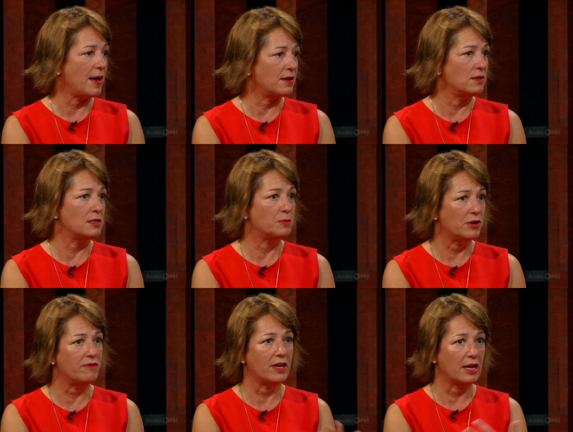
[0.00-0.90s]
out in this
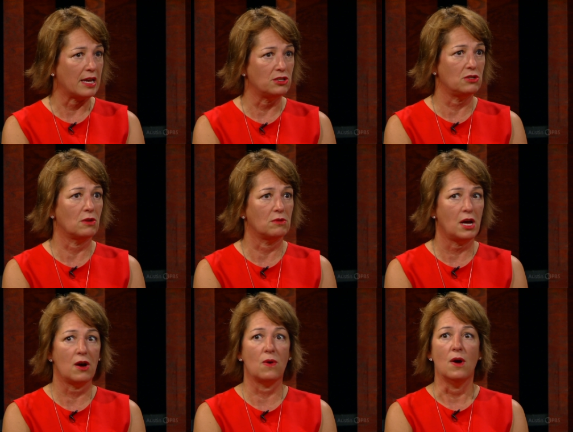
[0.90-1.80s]
briefing, in case you don't
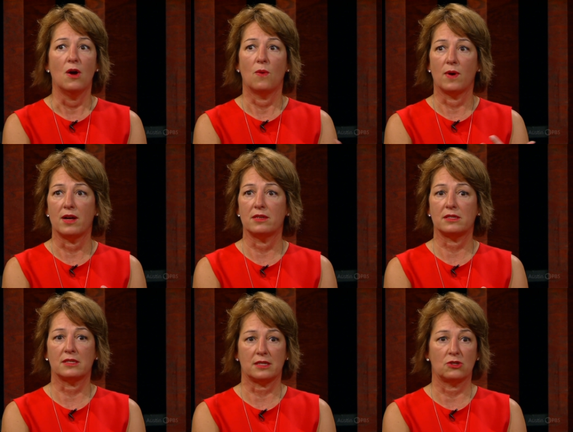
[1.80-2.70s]
know, was
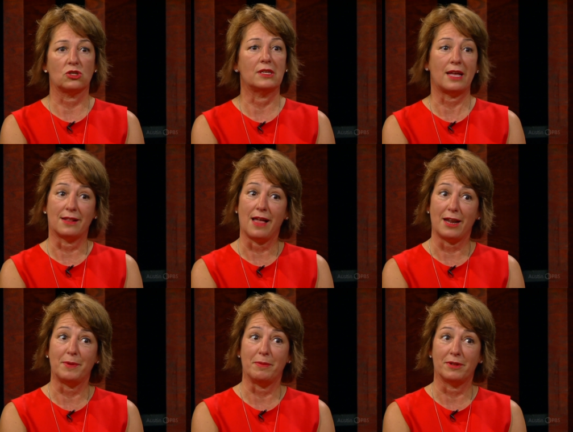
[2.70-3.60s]
essentially that a lot
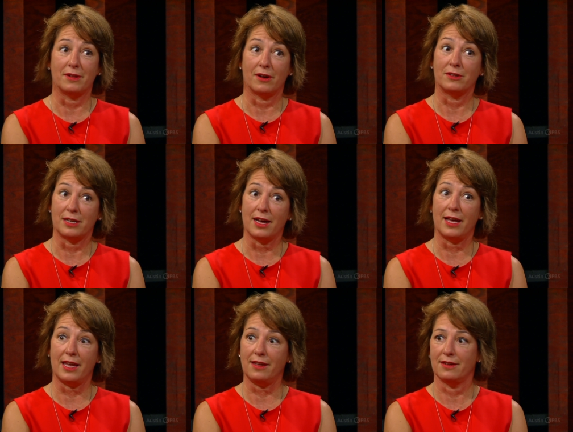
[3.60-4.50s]
of people are
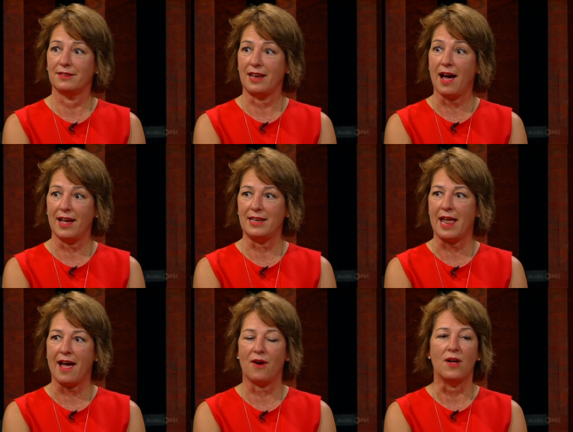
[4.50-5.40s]
dying, nine
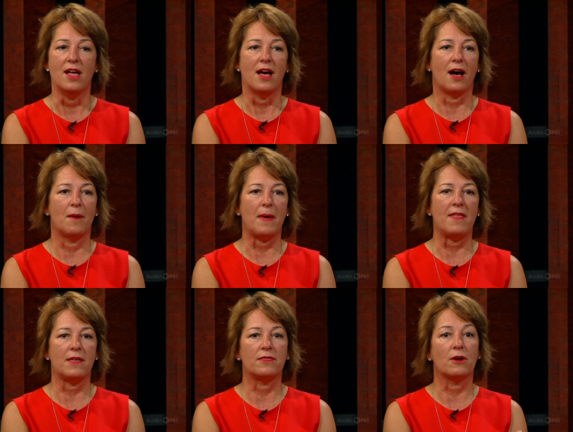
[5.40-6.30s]
now, um,
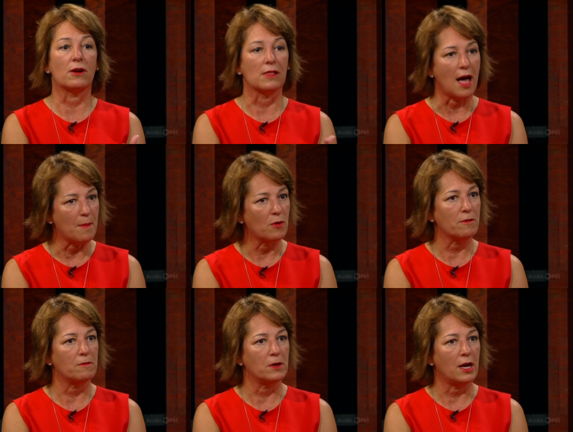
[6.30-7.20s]
and that there are a lot
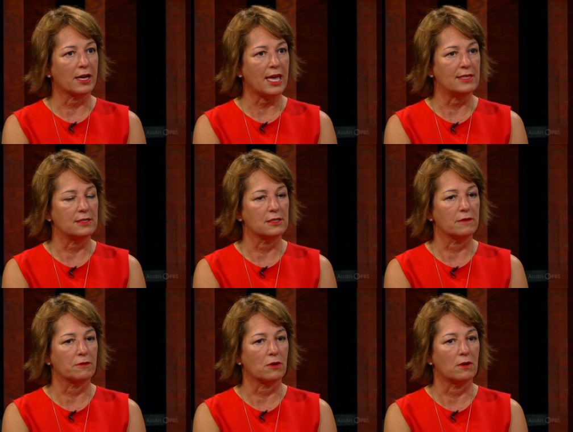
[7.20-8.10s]
more uh, cases
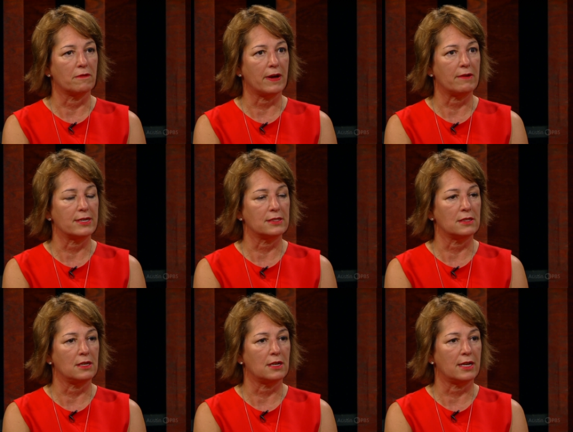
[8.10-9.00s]
of coronavirus
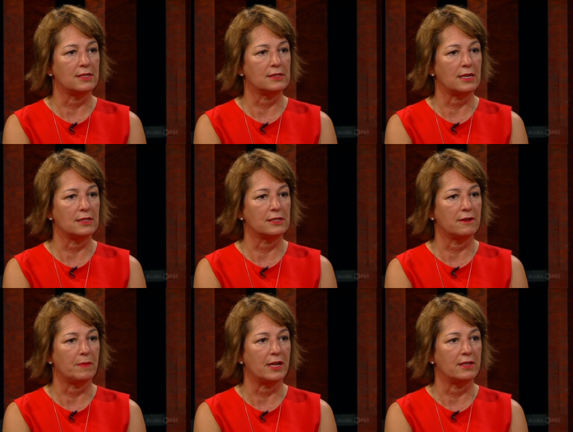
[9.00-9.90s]
in the United States that
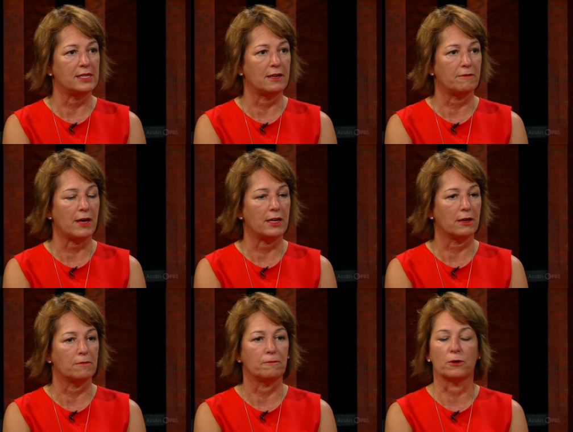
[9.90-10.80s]
have been identified and
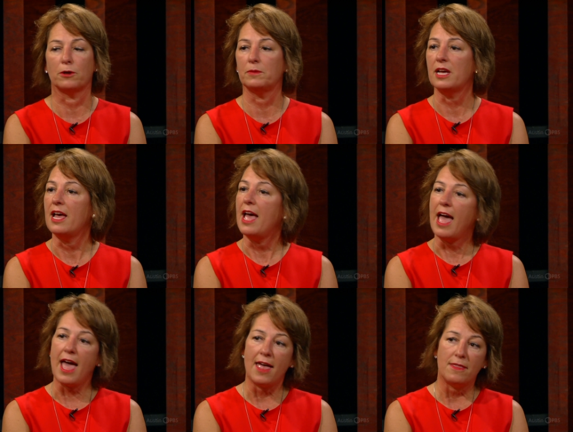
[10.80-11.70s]
confirmed.
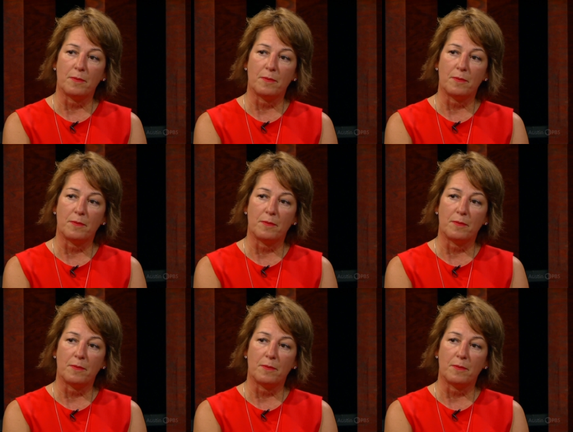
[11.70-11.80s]
And